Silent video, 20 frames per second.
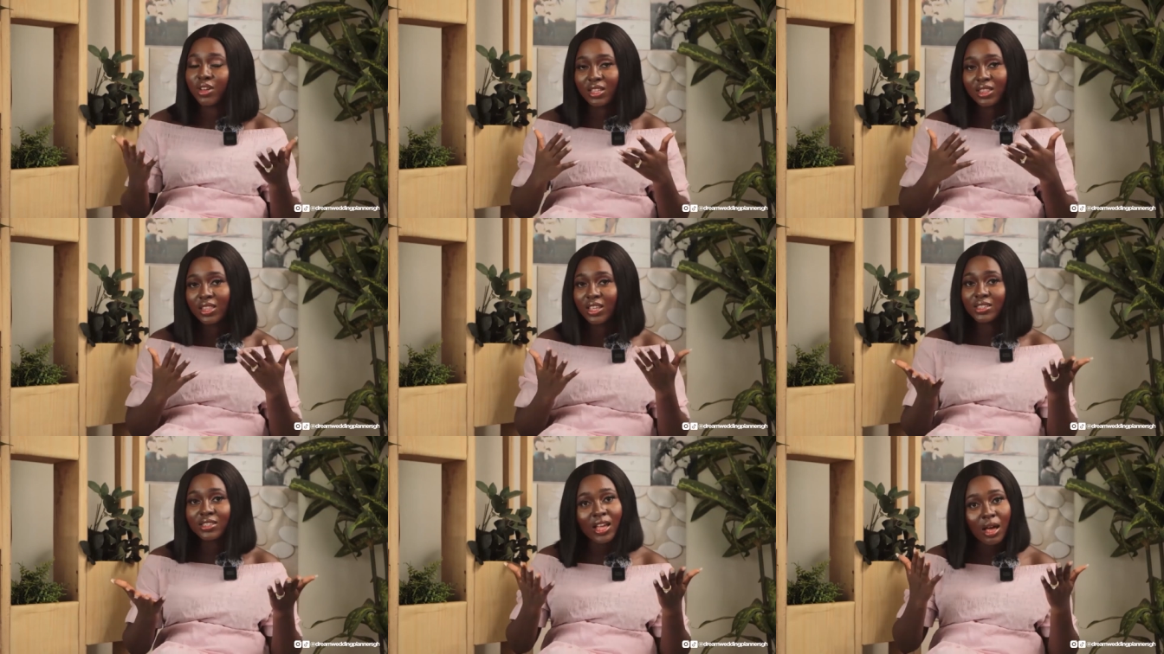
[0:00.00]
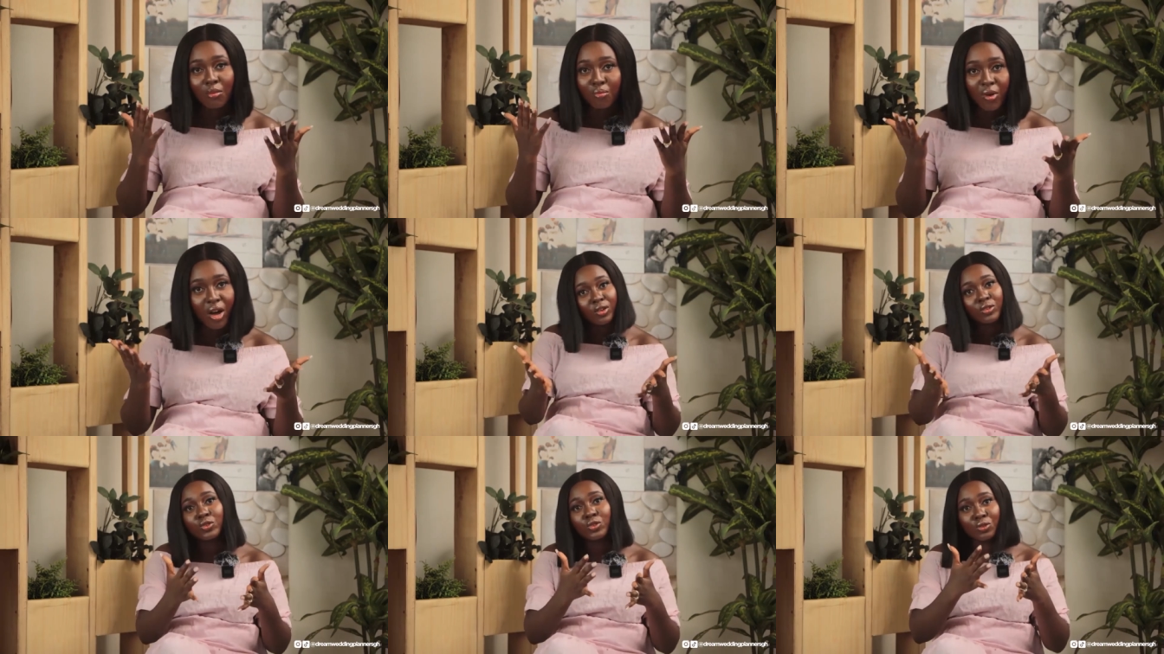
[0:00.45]
event, things are
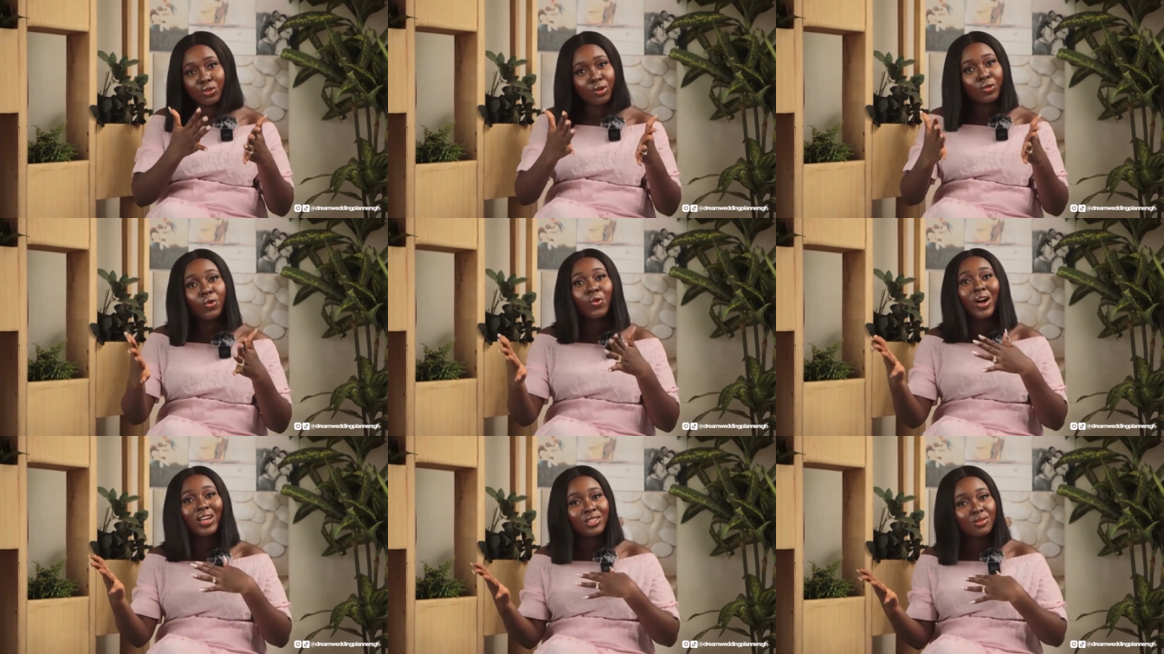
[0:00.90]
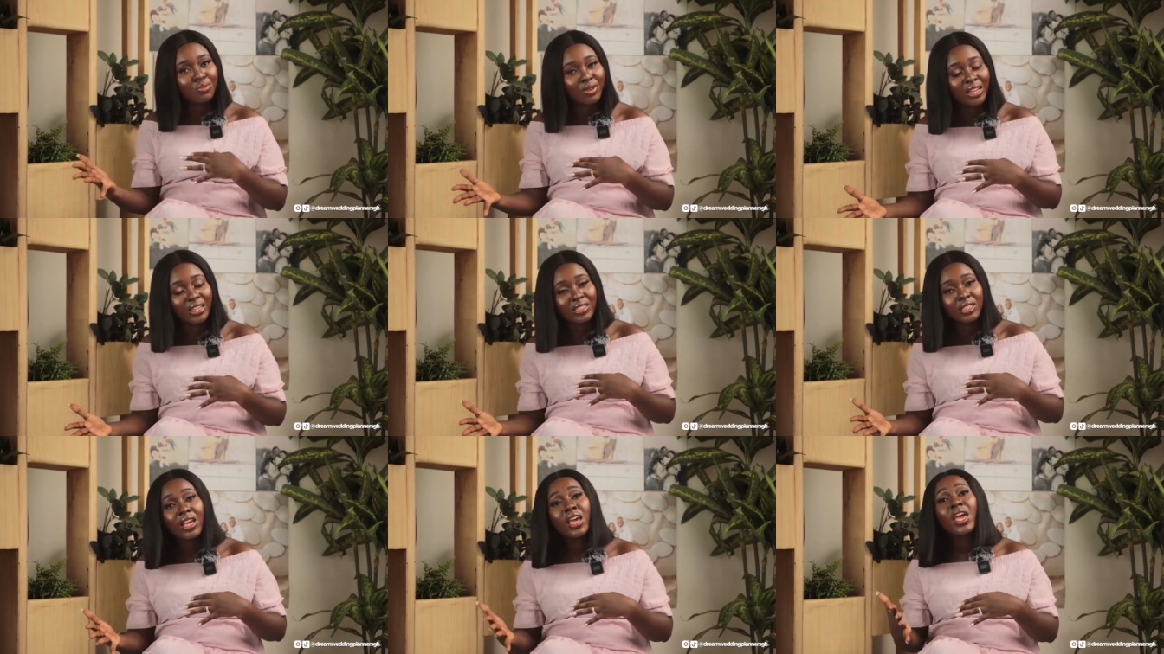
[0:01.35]
bound to not go as
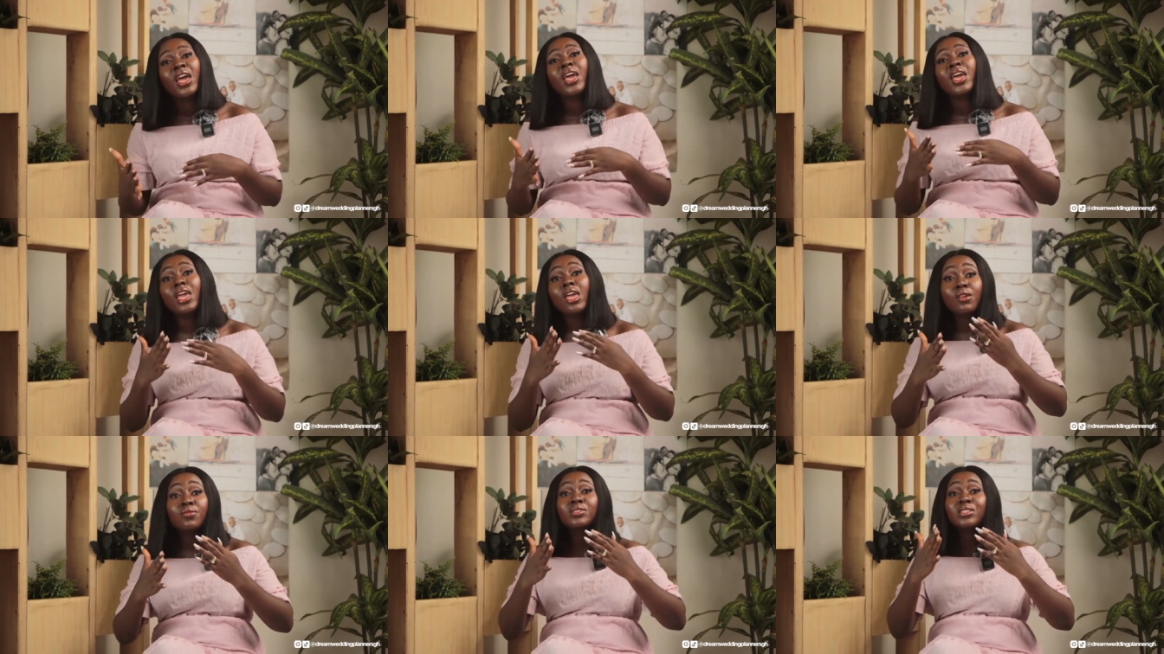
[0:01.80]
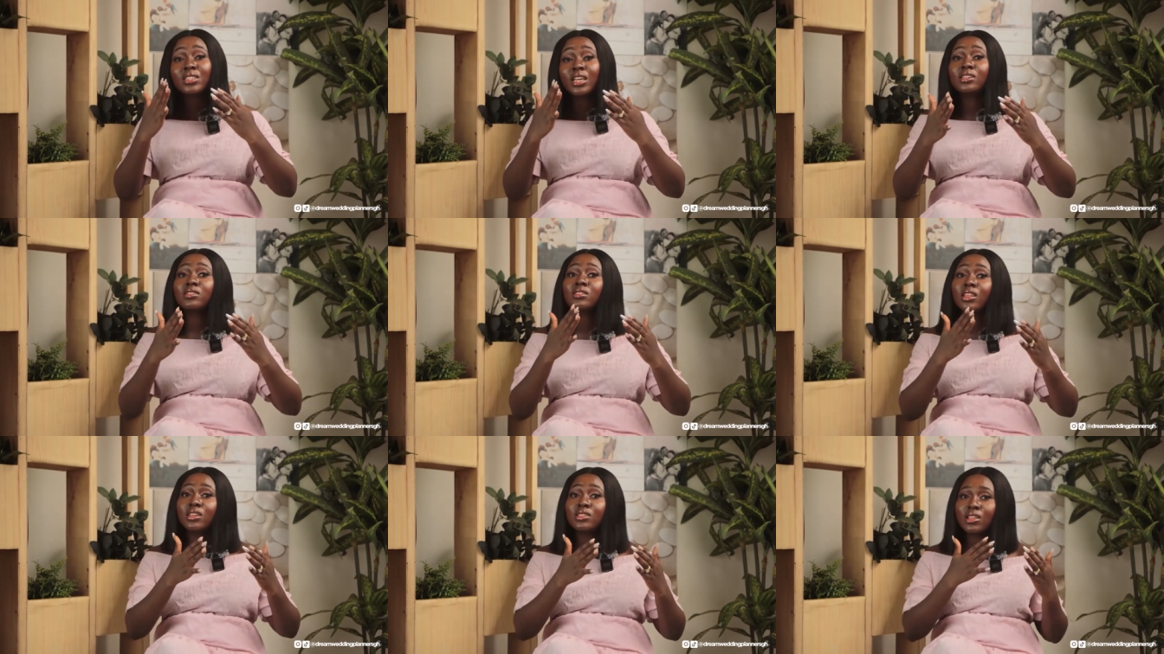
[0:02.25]
planned. If
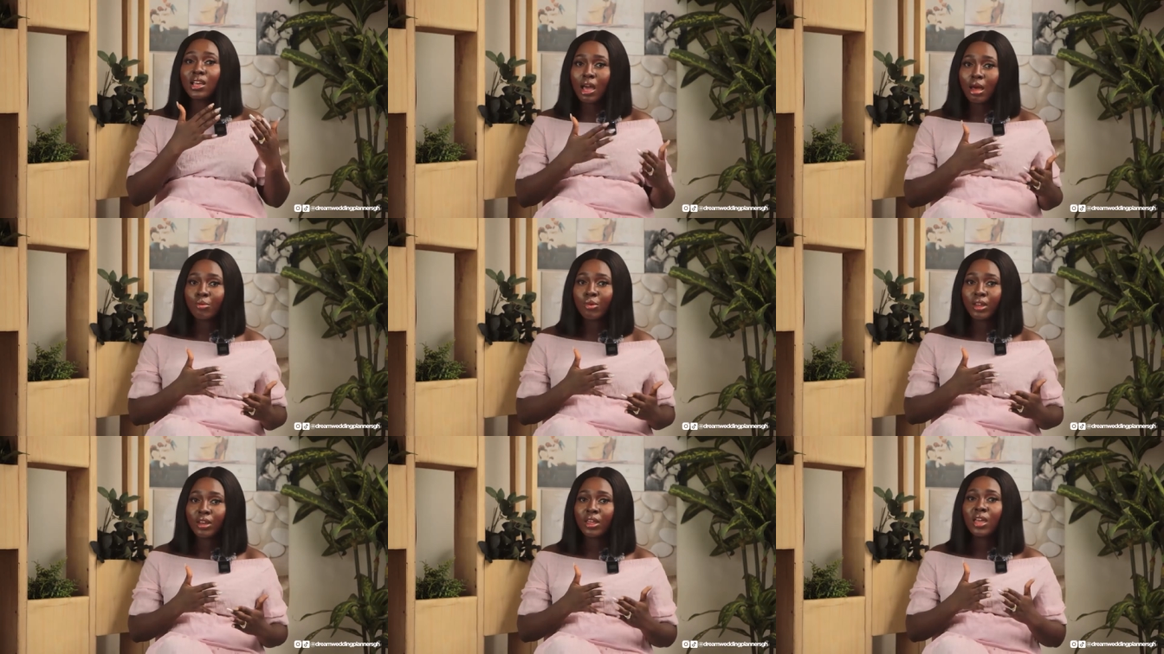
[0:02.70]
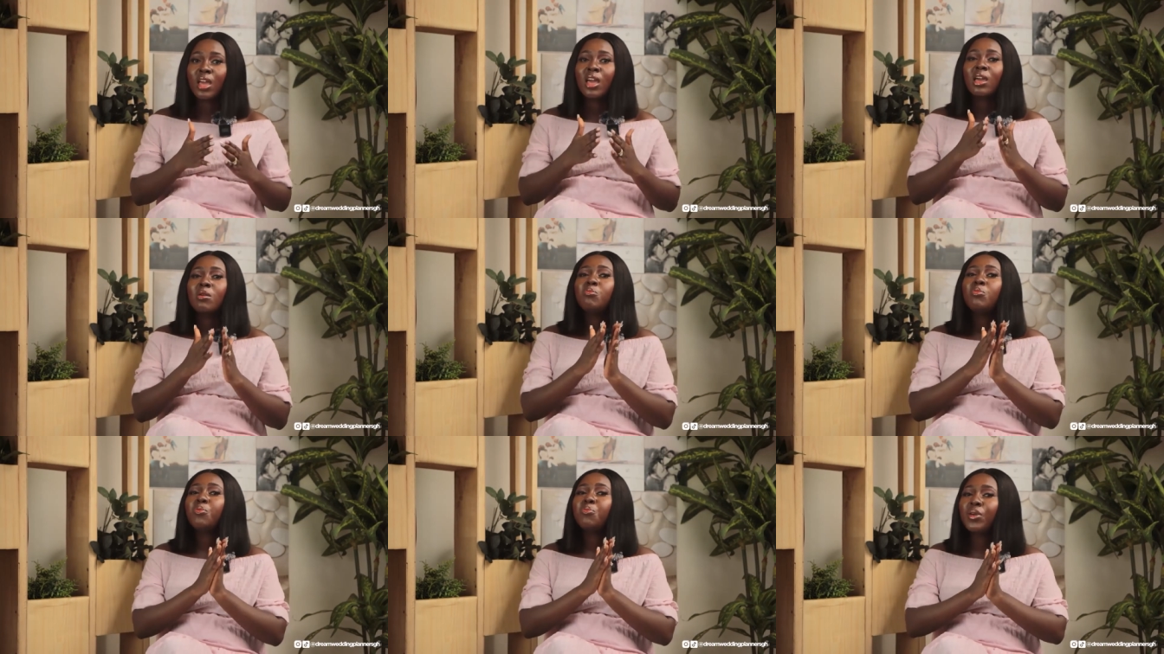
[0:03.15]
such things happen,
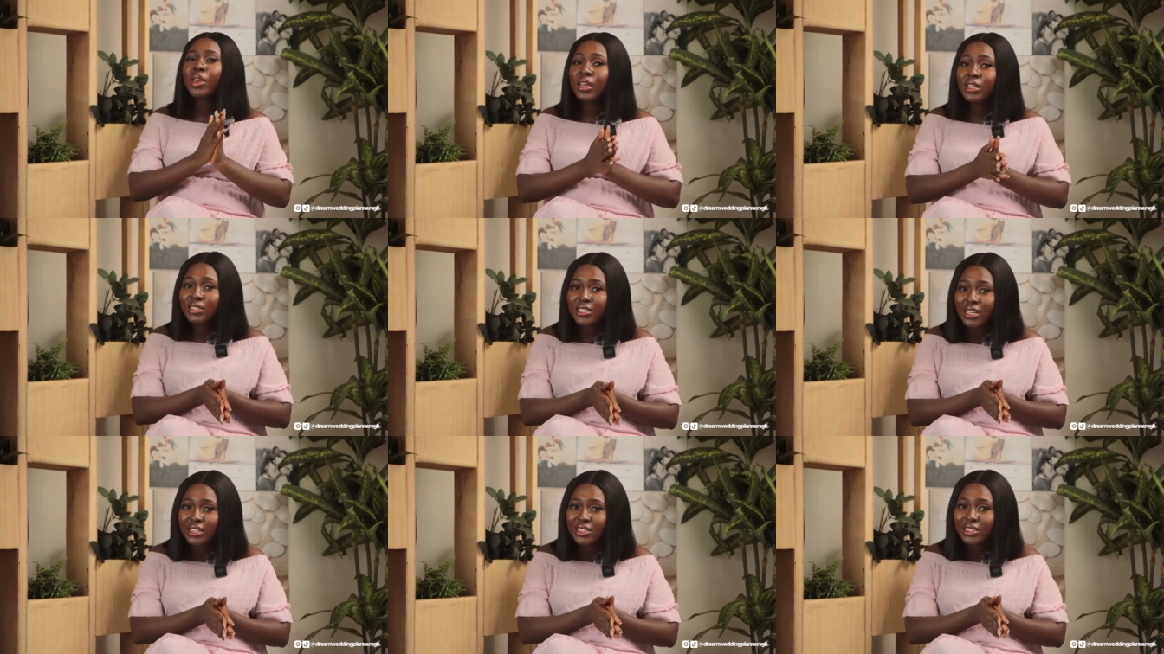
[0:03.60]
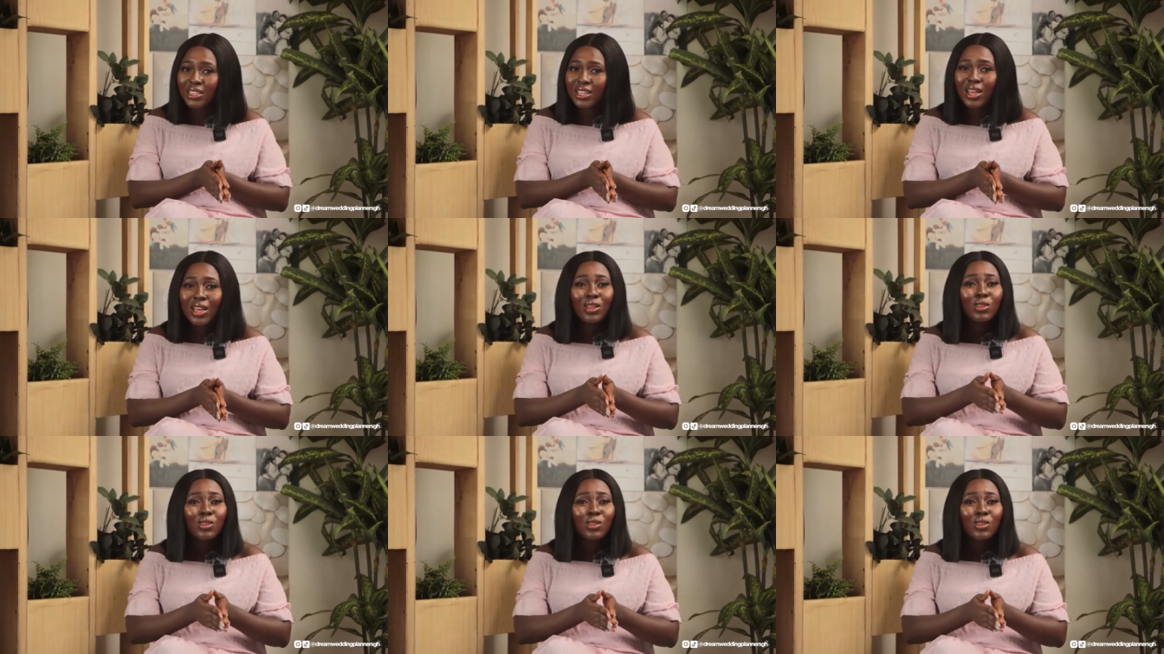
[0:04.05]
be patient.